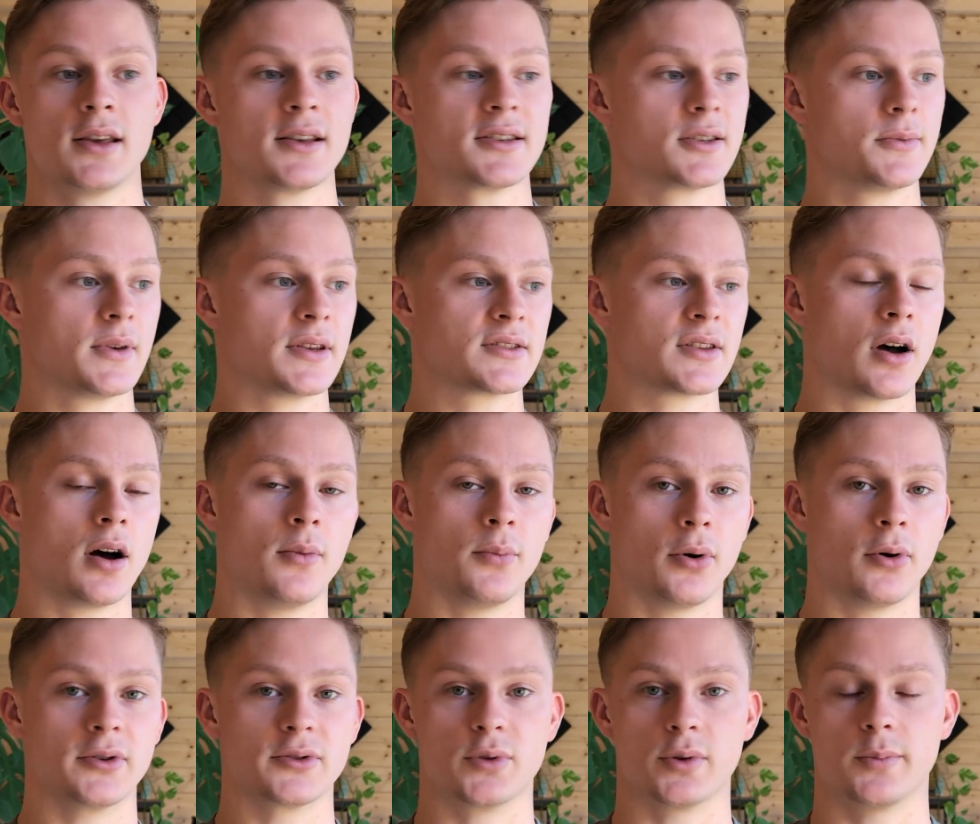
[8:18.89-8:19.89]
Some
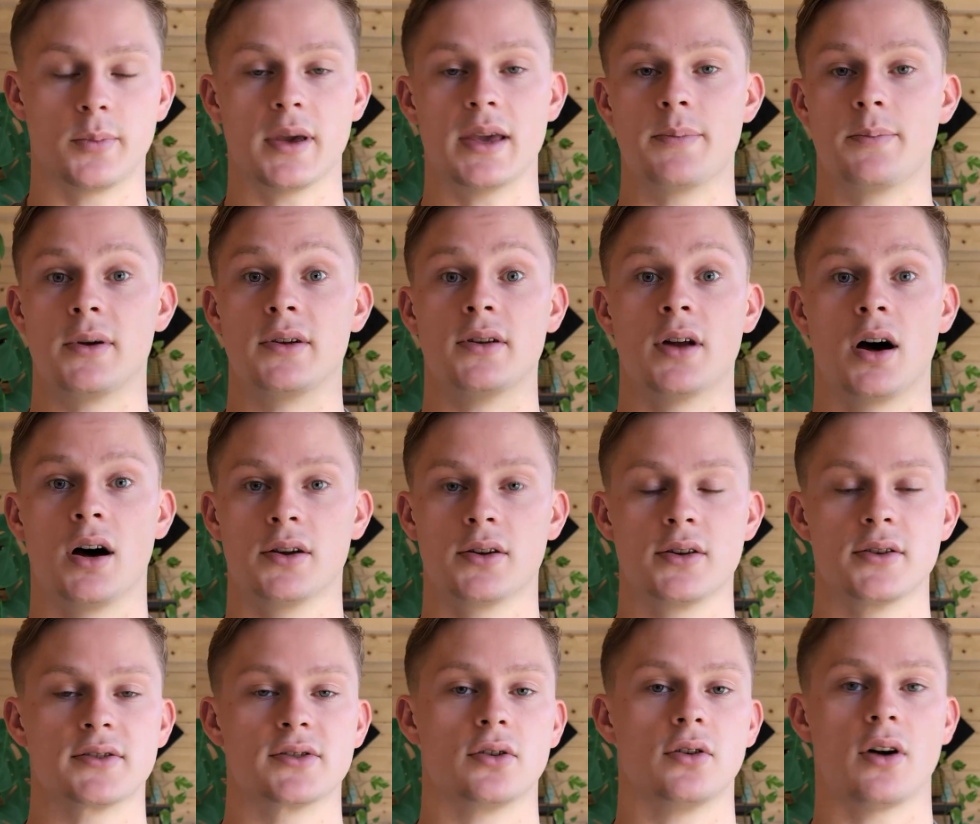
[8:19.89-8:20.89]
examples would be
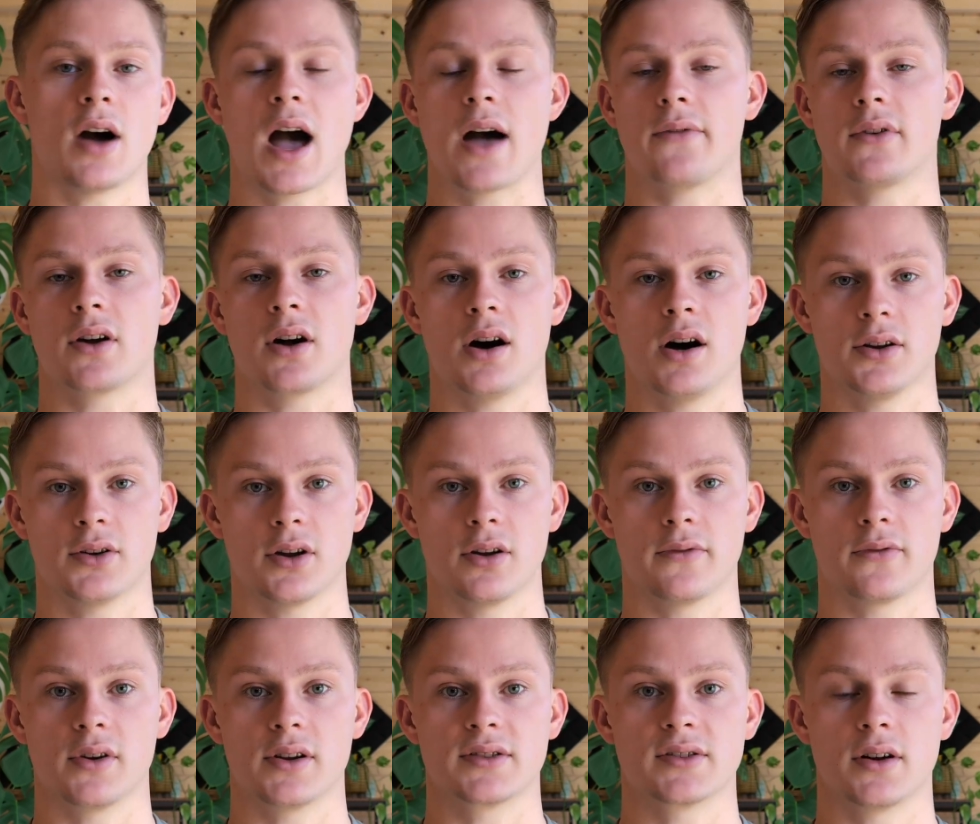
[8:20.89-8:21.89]
bananas or avocado,
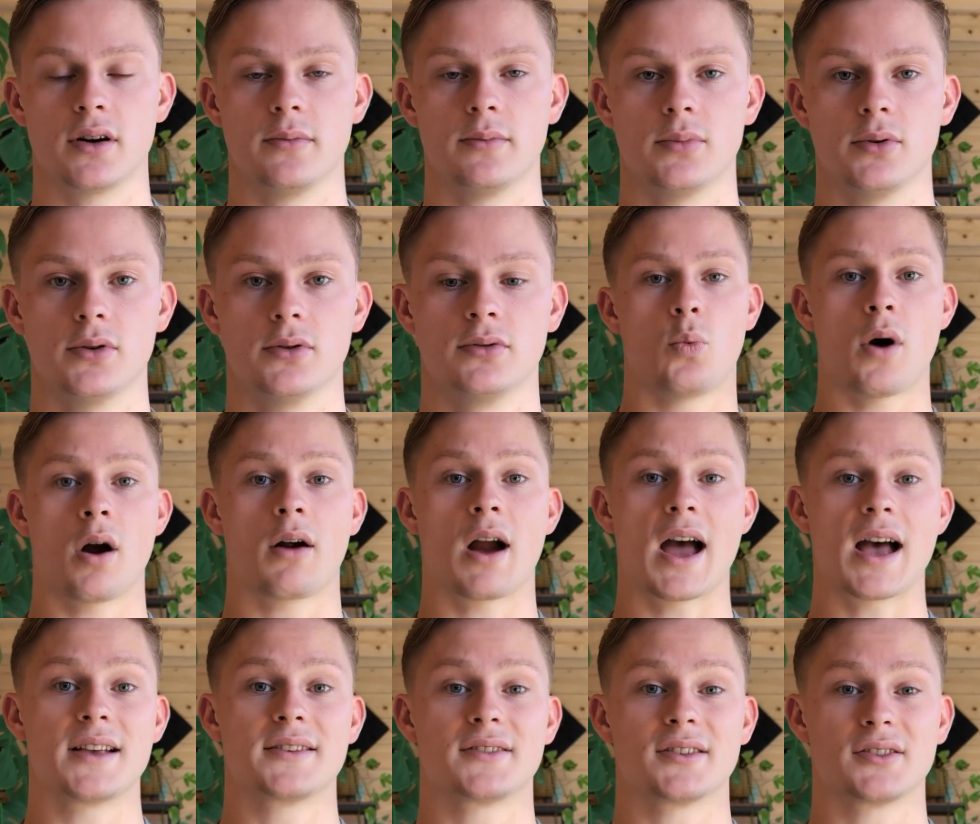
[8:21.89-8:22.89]
for example.
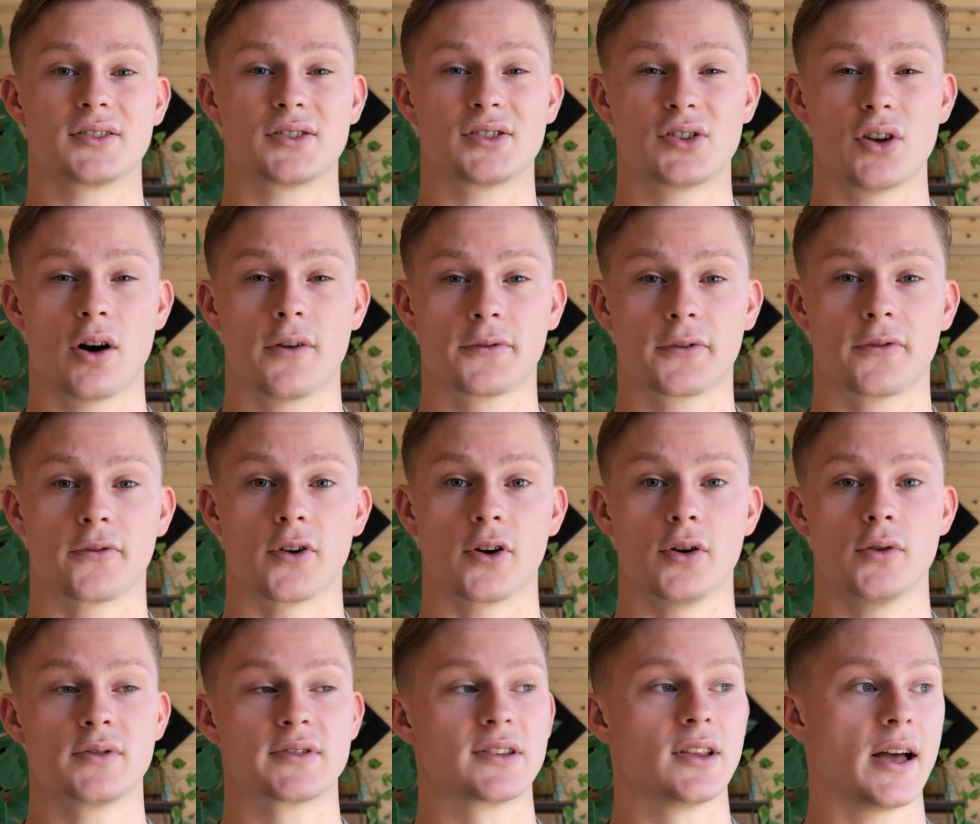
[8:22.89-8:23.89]
Whereas soft
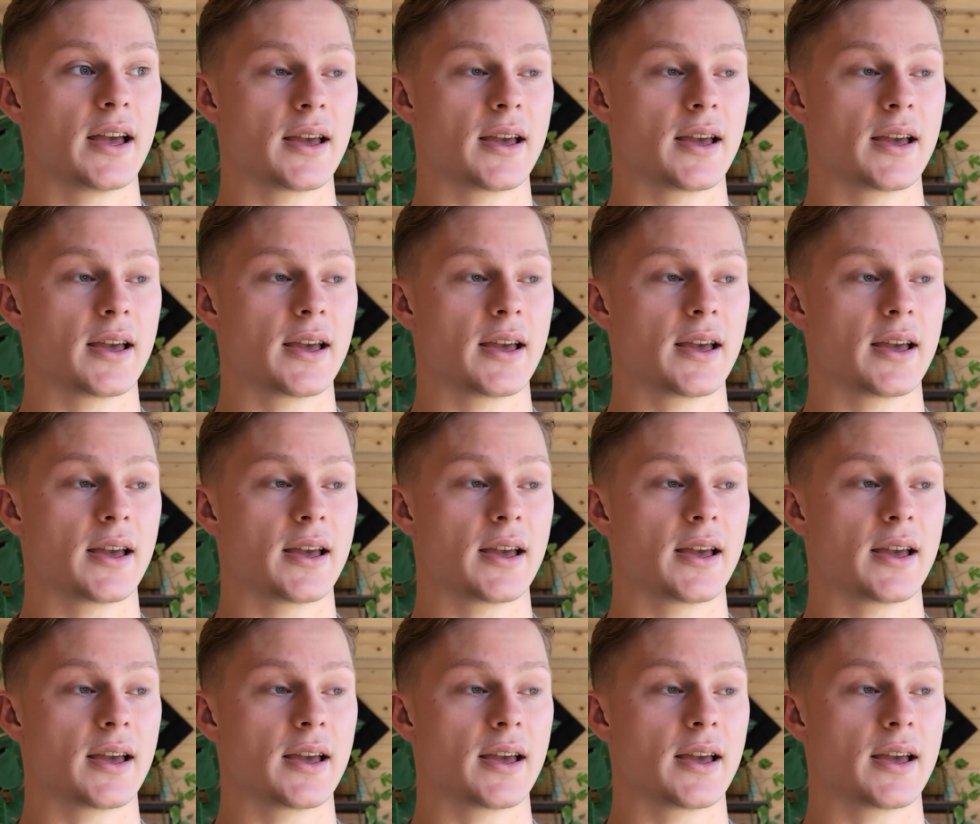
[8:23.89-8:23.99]
fruits